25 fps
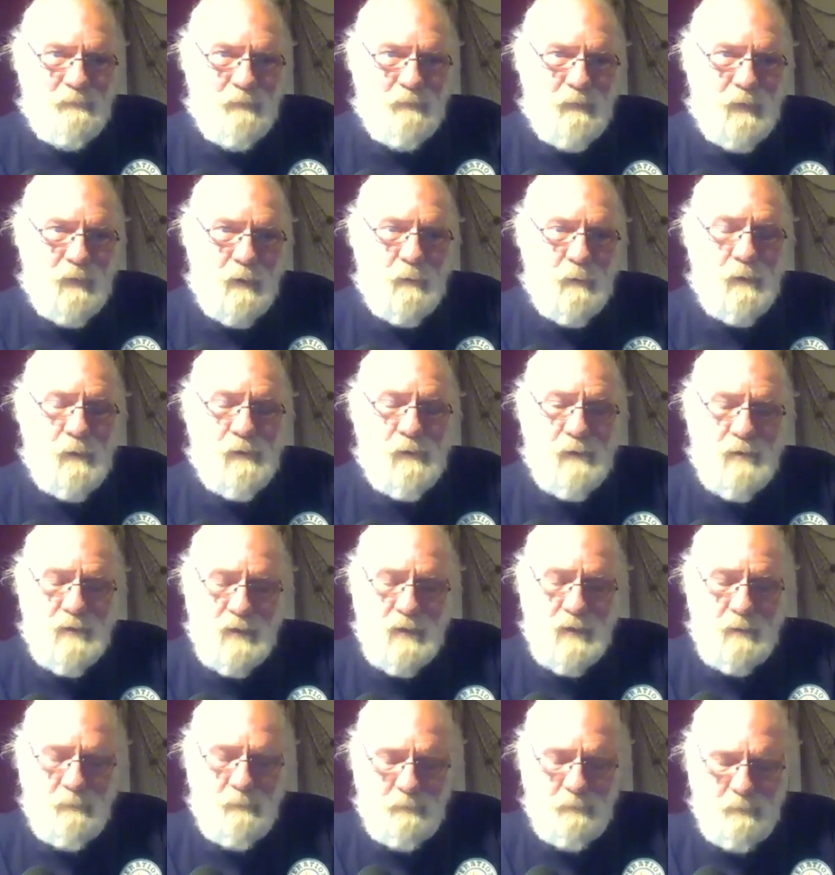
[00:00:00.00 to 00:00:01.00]
There was a
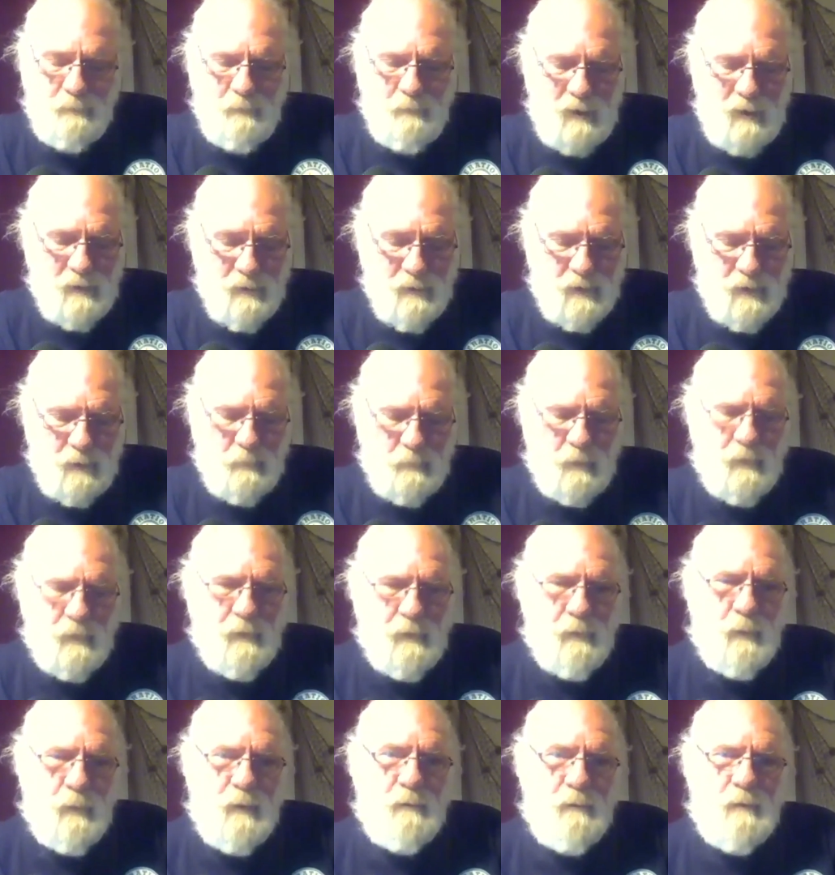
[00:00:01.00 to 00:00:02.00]
ship on its
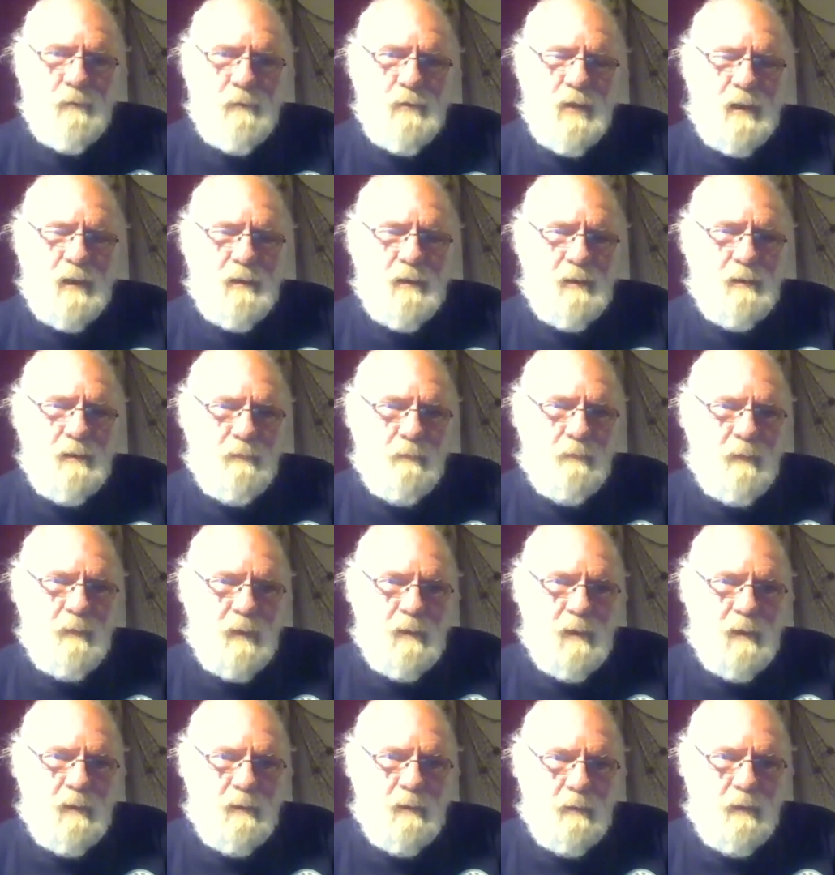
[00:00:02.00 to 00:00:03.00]
way from China
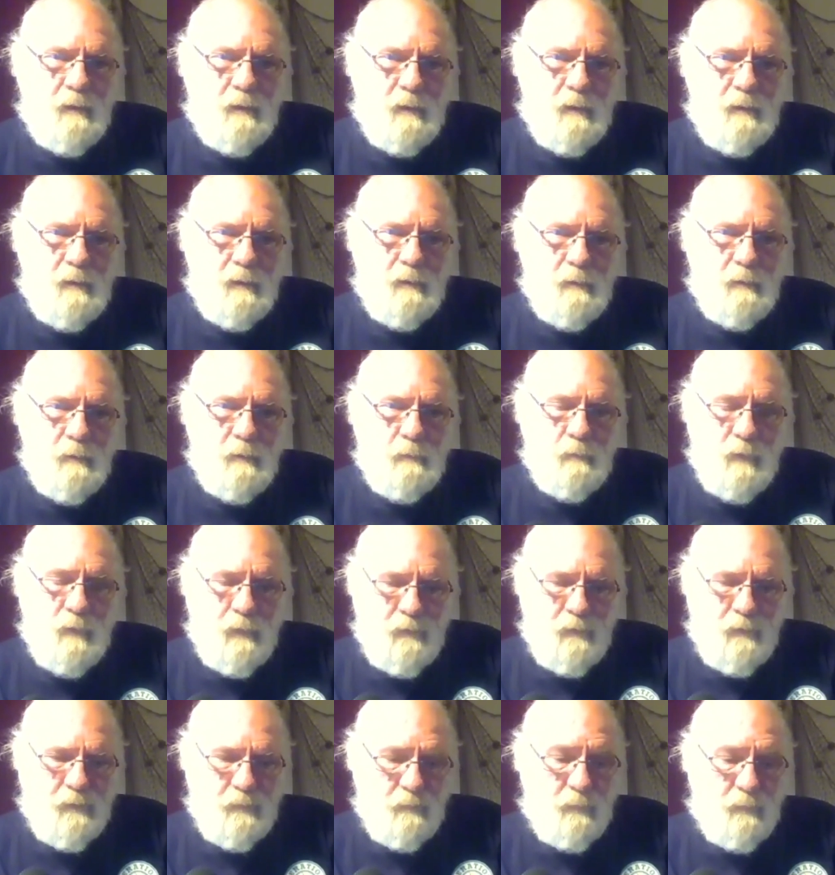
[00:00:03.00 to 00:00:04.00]

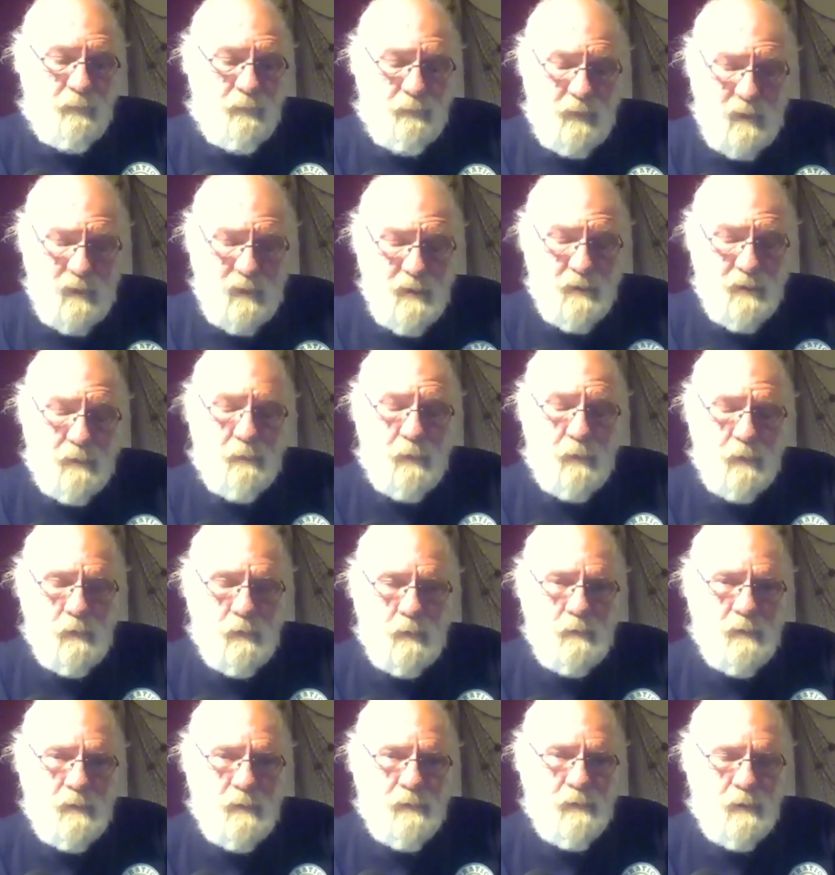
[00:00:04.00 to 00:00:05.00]
with finished fuel,
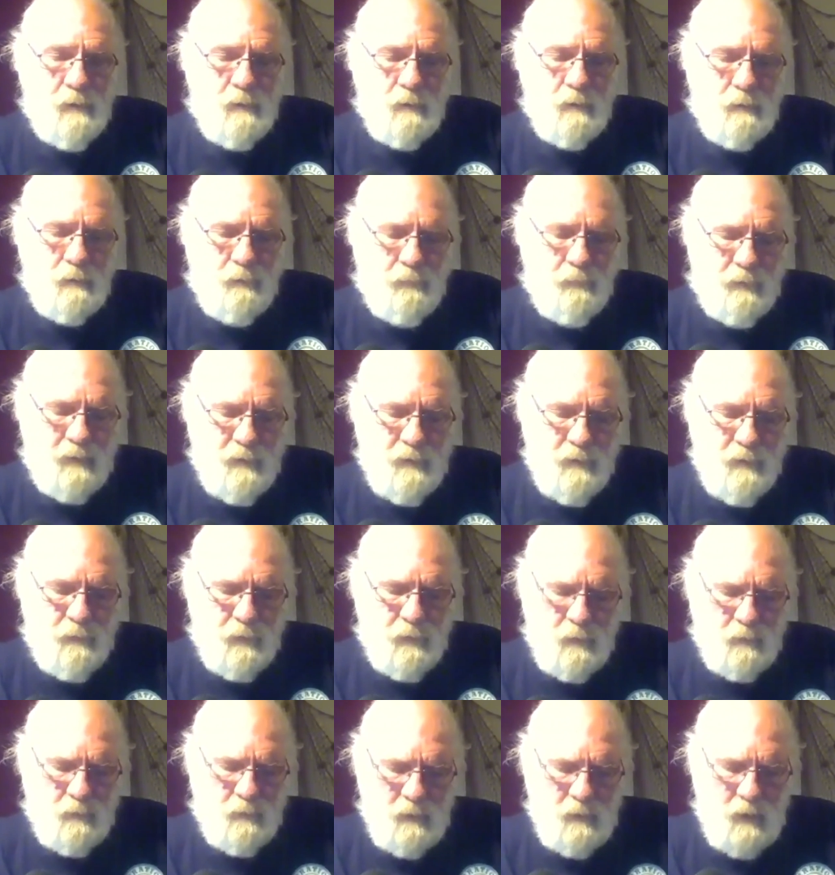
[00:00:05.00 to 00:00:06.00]
it's called finished
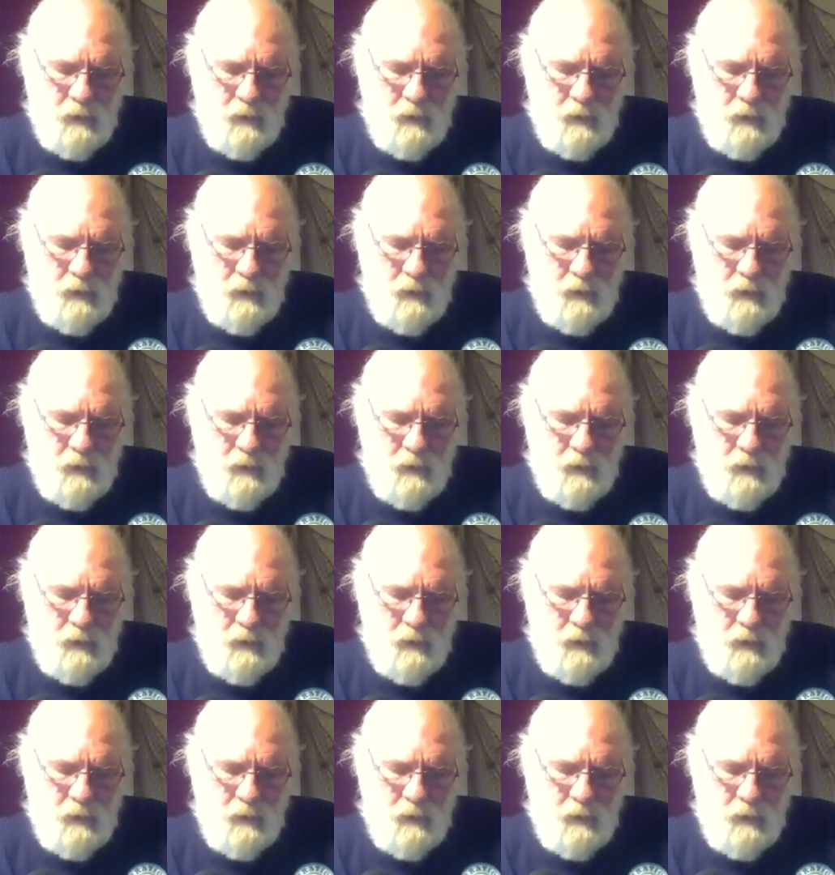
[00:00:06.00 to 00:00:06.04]
fuel,